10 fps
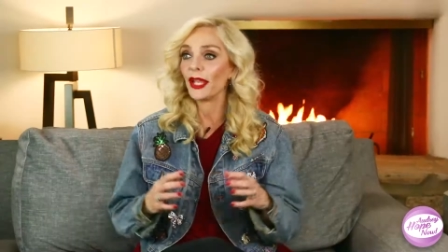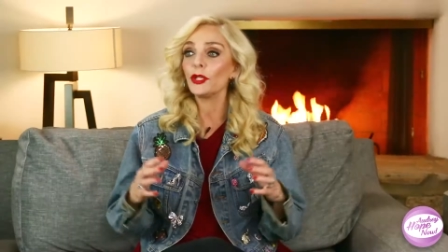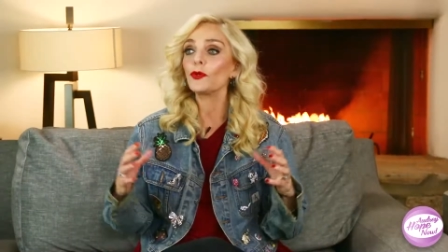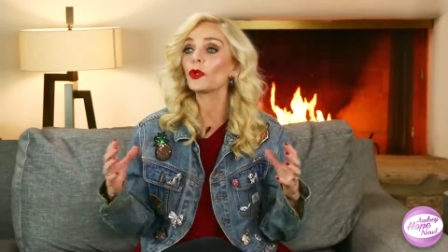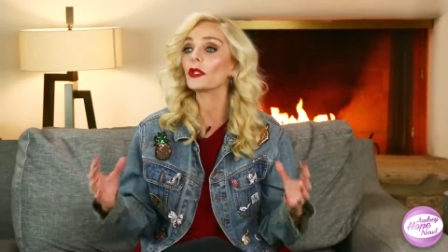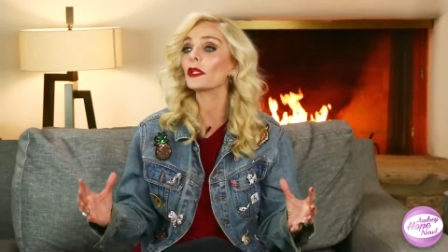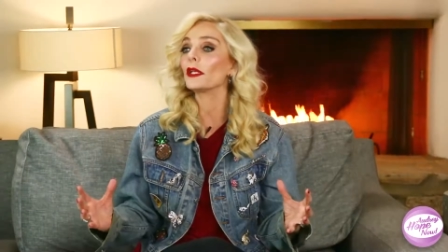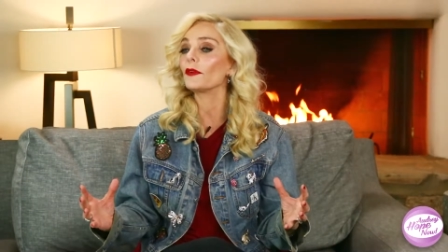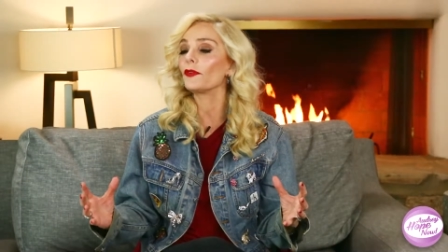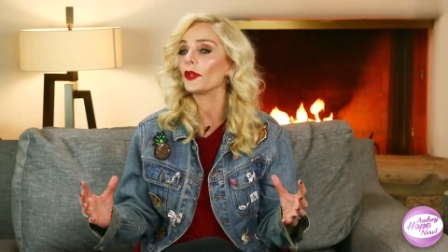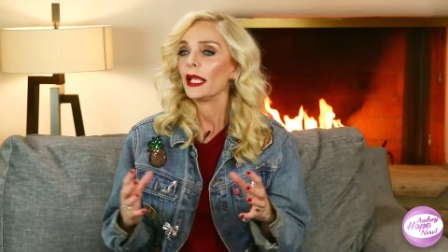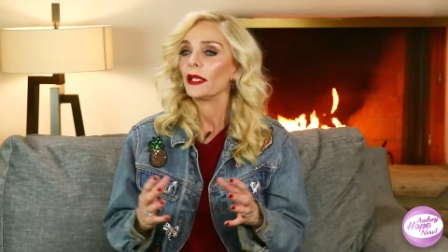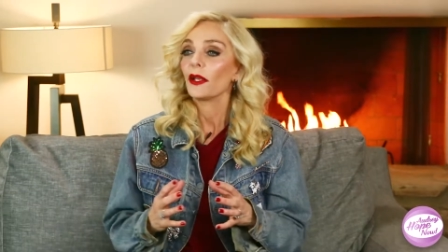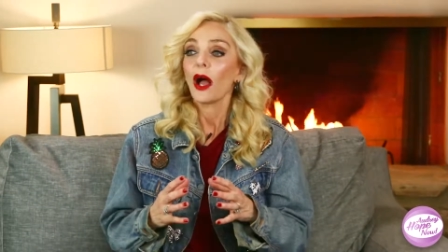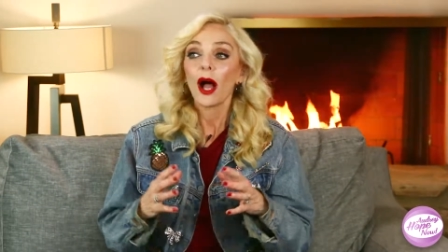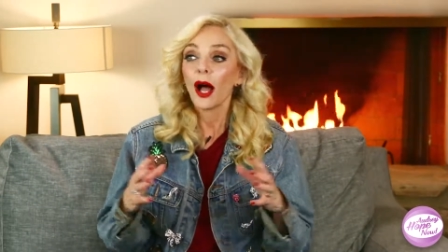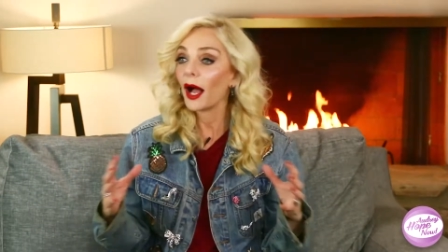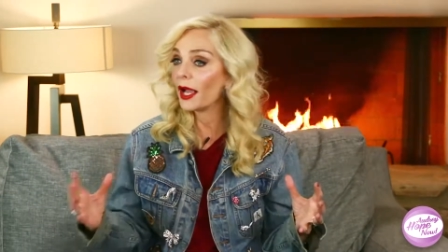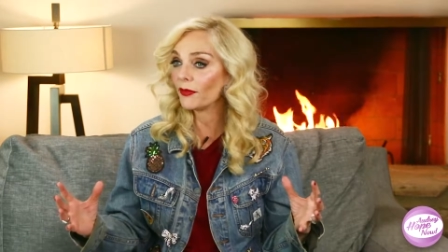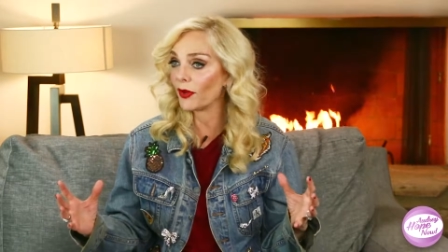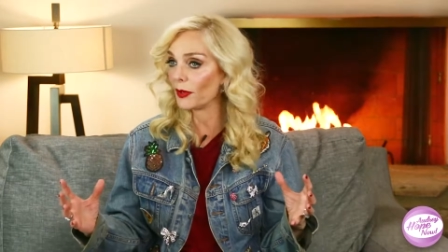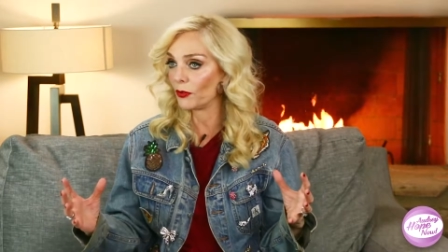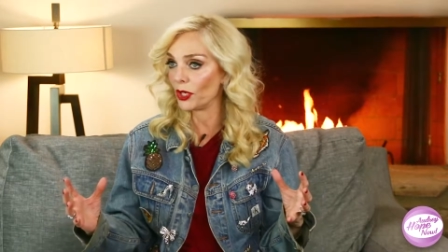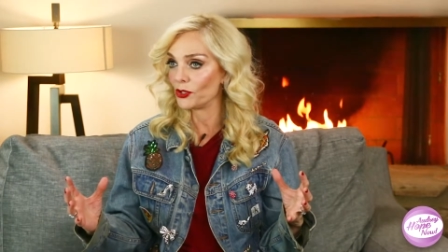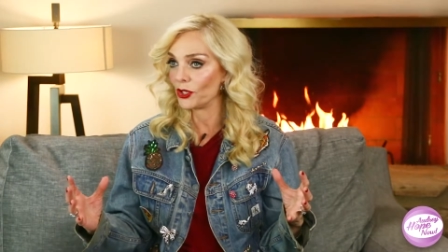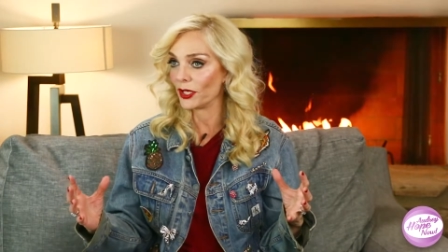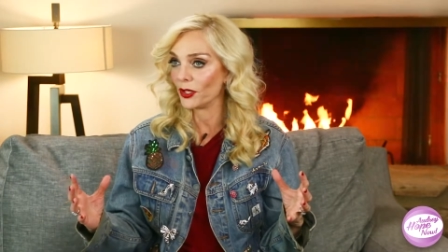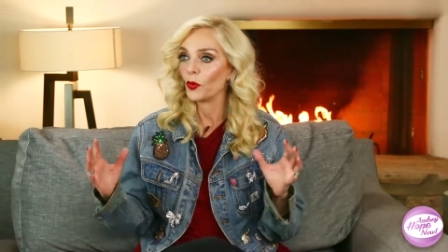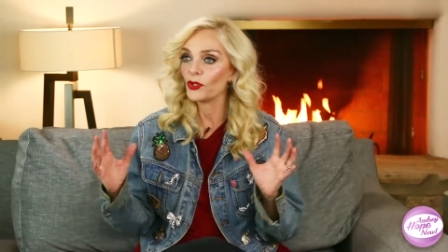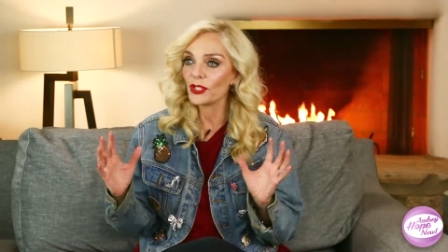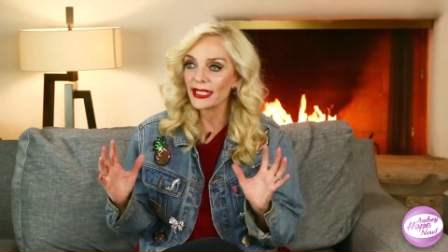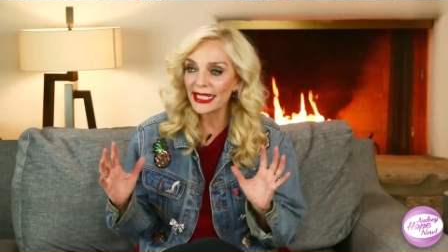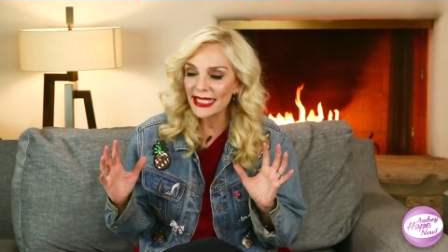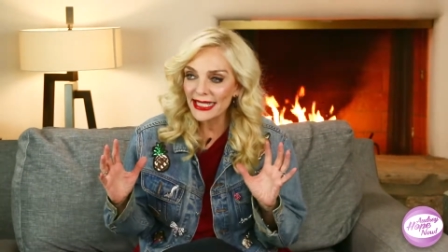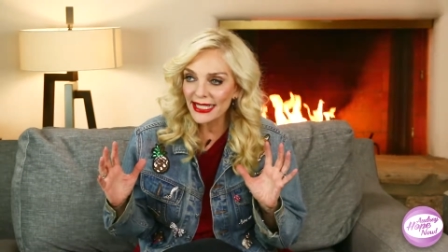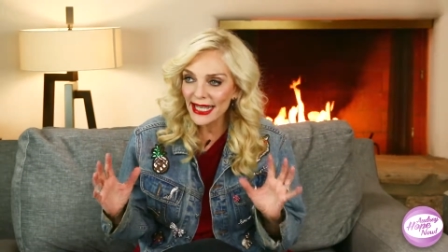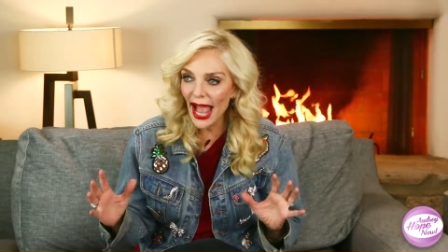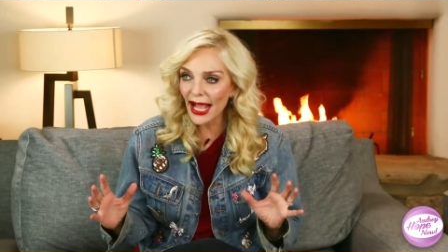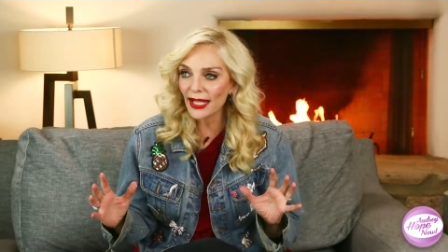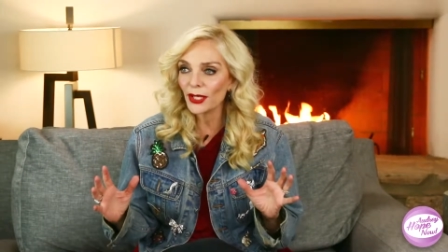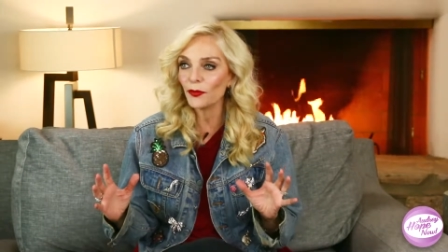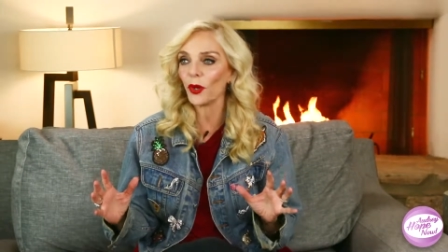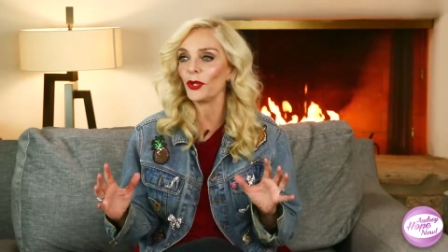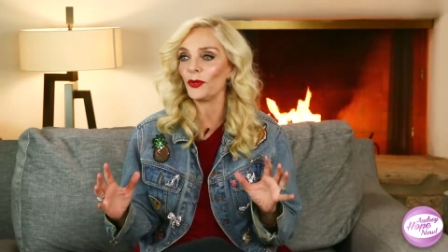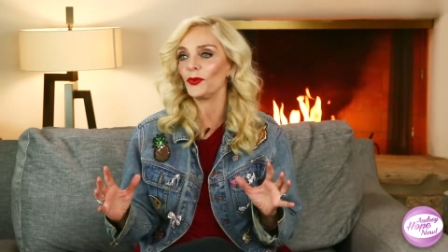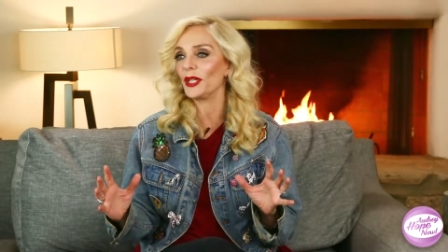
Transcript: then you will live in high vibration, which is exactly what you